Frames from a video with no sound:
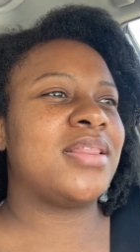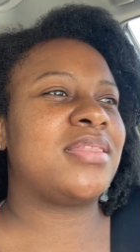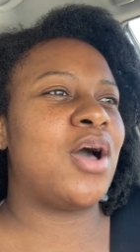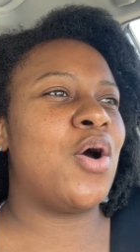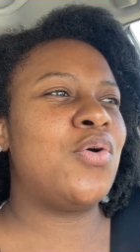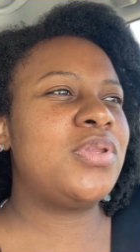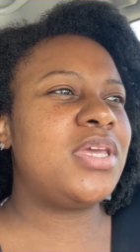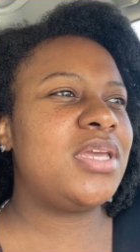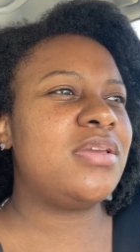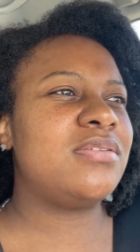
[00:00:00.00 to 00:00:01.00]
The
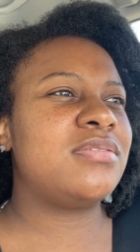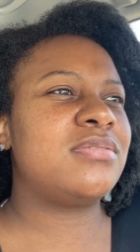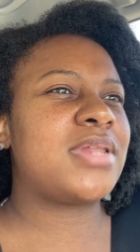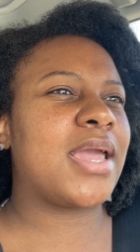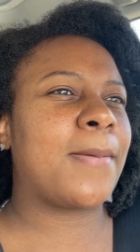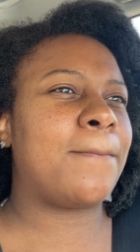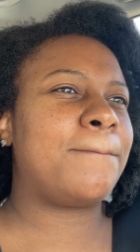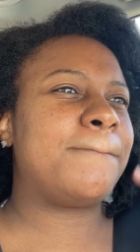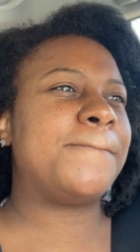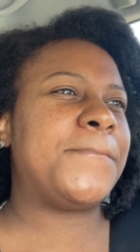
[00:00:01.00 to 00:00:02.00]
only, like,
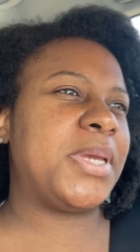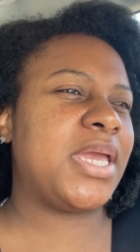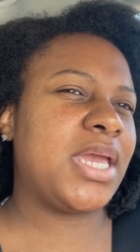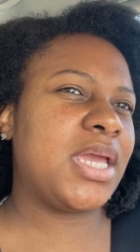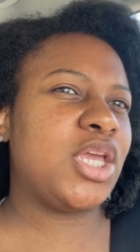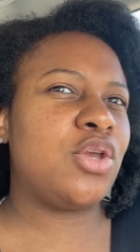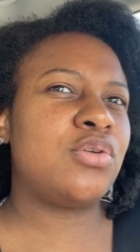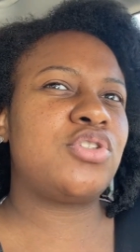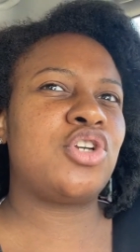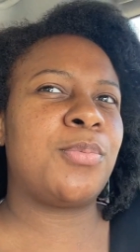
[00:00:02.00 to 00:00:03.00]
big
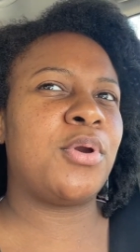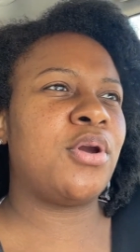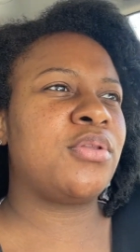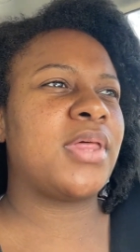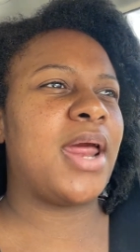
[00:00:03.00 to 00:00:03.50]
YouTuber that